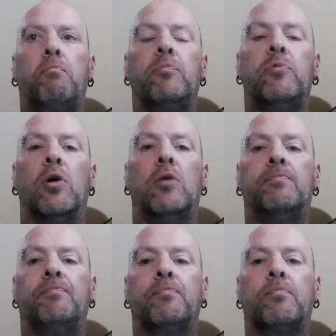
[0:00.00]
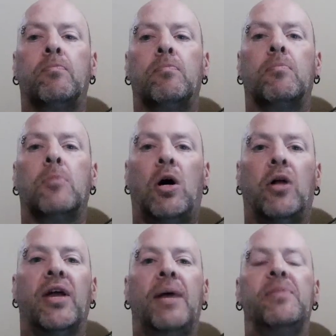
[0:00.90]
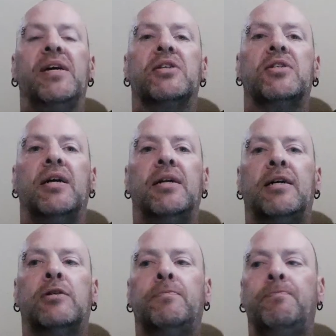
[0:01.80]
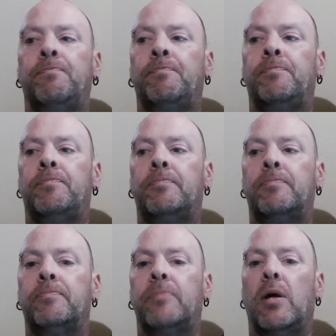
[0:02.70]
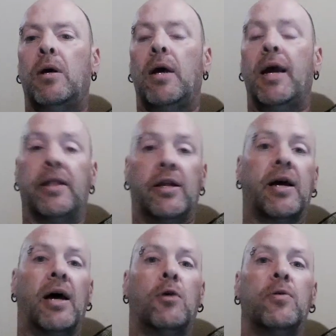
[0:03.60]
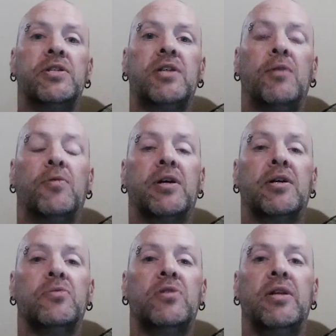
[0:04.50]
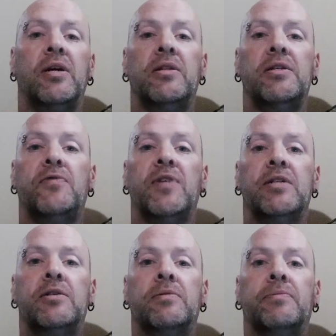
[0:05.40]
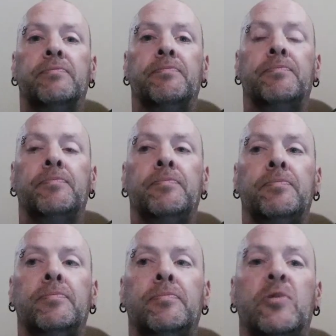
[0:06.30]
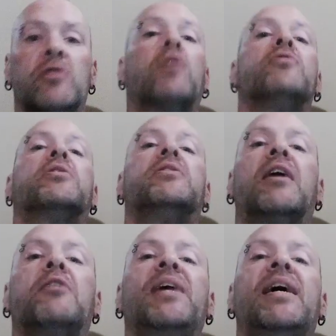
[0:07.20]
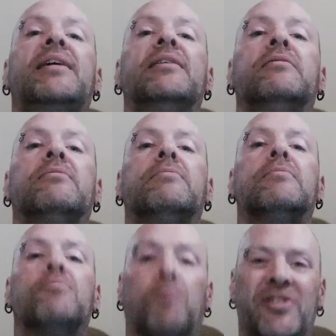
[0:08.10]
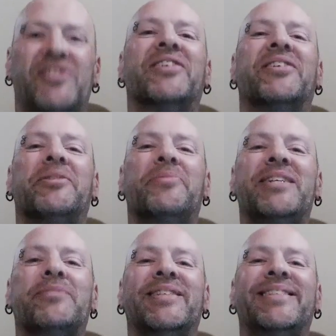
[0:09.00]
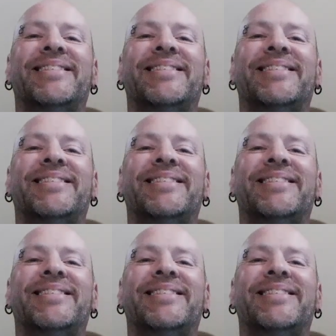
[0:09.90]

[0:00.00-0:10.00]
So, all that being said now, and like I always say when it comes to the end of these vids, there's always a good time to be had when you're chilling in the basement.